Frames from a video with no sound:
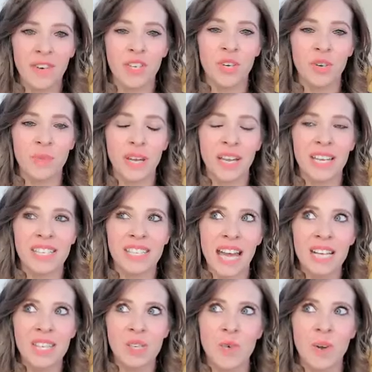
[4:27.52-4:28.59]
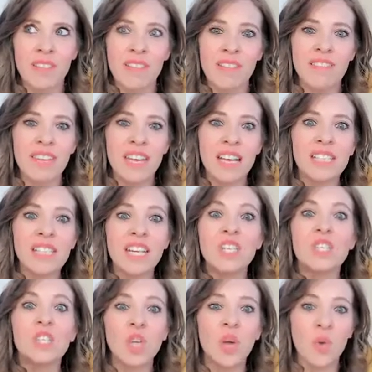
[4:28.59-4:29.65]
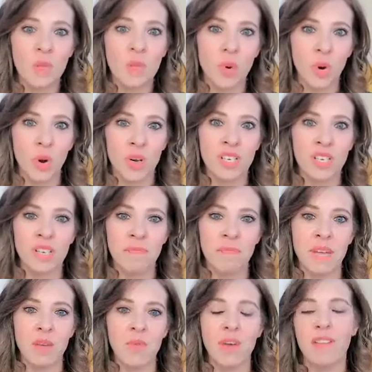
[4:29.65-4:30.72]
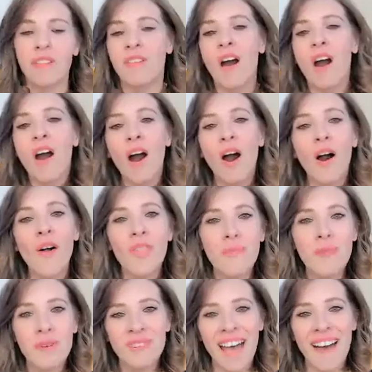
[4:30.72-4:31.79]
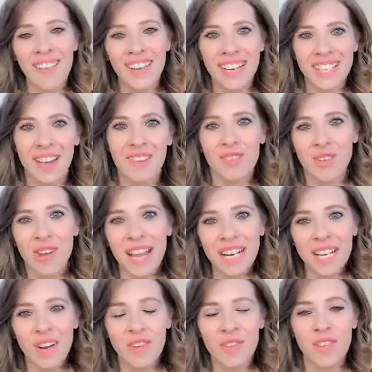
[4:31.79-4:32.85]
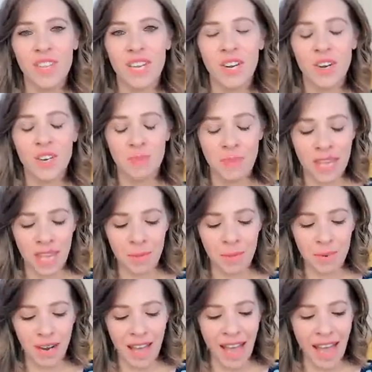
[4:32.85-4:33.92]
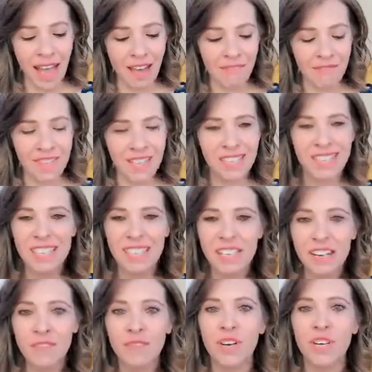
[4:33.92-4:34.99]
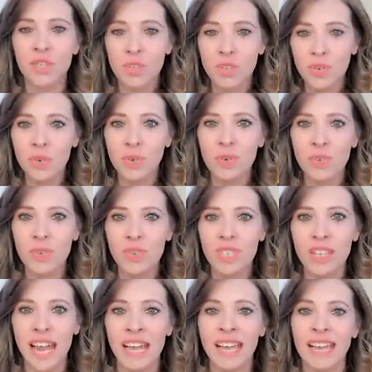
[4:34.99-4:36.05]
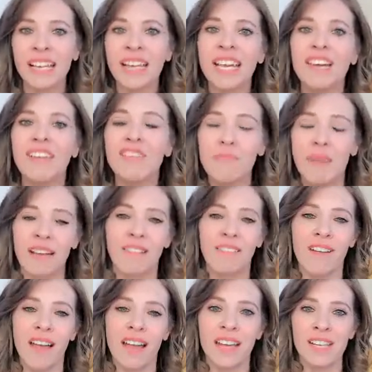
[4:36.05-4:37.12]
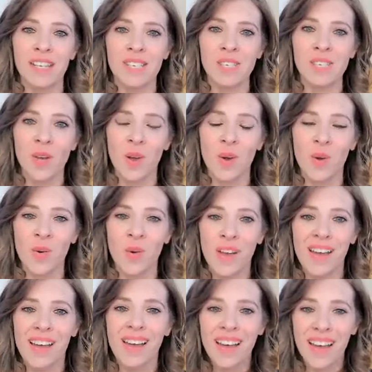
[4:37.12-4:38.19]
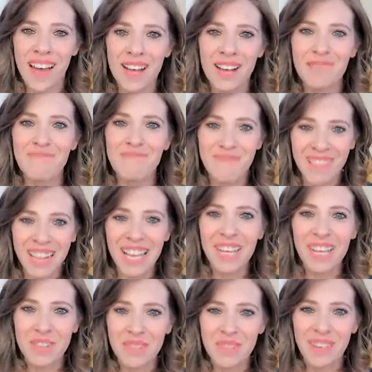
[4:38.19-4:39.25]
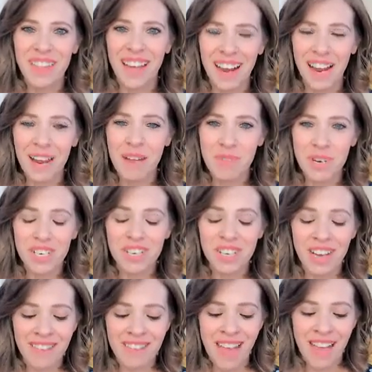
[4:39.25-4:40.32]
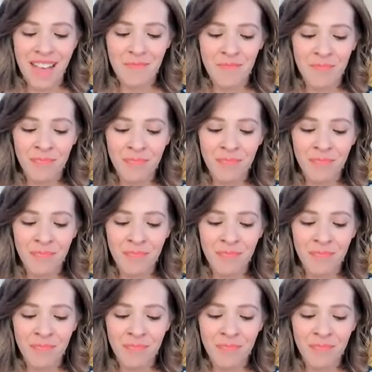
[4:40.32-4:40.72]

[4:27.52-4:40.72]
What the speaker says: for you because that's one of the things that is so important to me with all the modalities I've trained in over the years, being able to have these different tools that I can give my clients. So, thank you for that. I appreciate that.